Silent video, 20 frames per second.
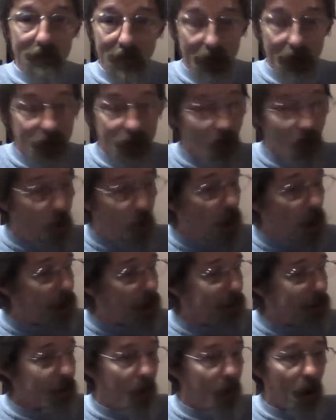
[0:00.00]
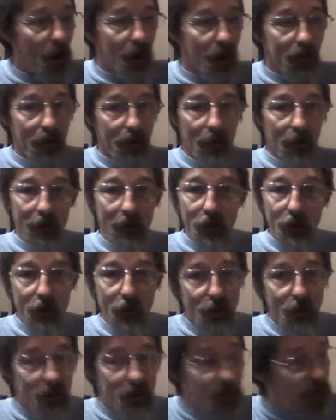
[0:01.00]
It's a walk in the park. You
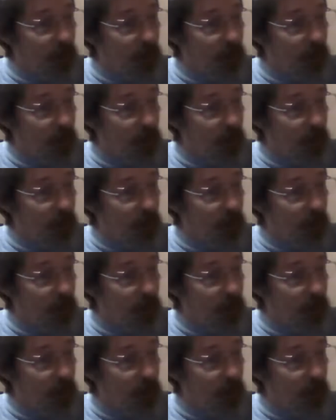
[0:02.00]
could,